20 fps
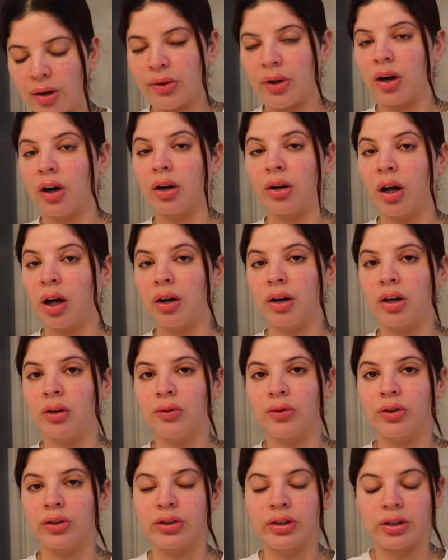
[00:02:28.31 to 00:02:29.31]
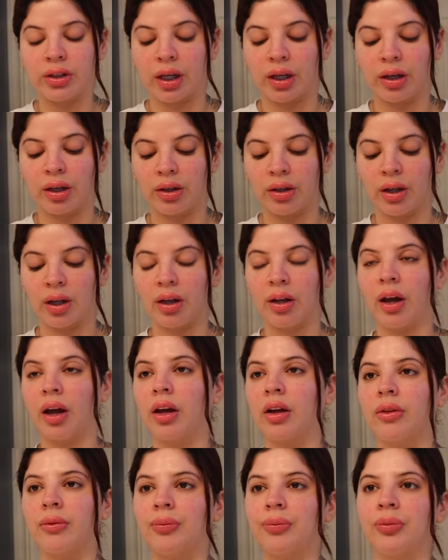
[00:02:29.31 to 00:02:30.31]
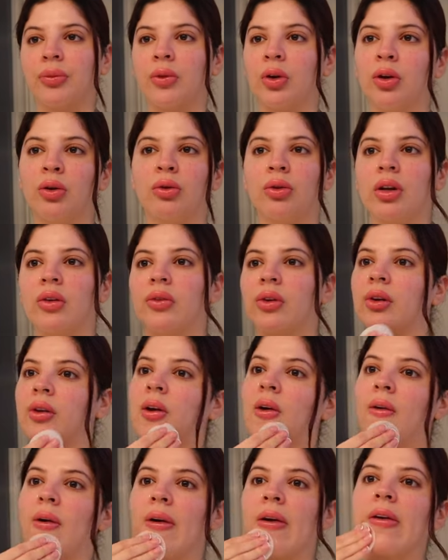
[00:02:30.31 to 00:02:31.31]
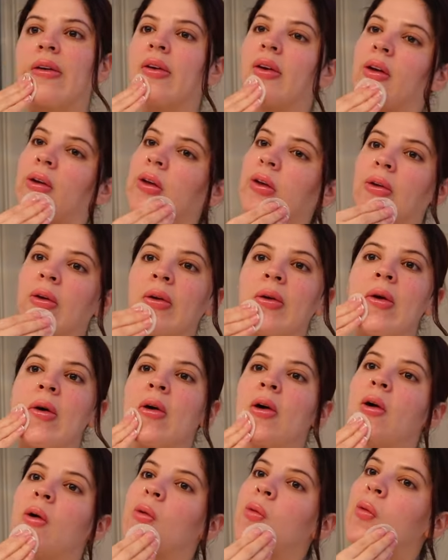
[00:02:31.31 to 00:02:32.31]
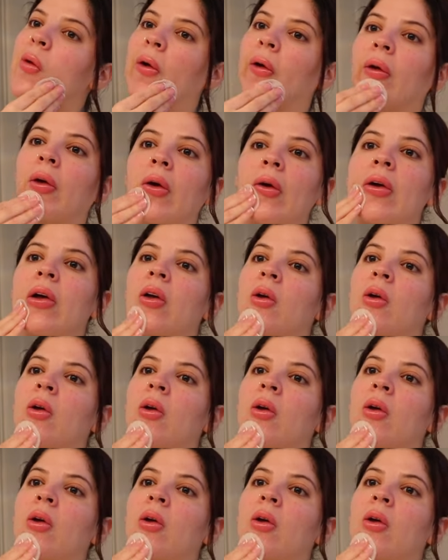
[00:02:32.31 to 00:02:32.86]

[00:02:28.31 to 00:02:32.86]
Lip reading: that are not good for your skin, and like you don't even know it, you know? Like,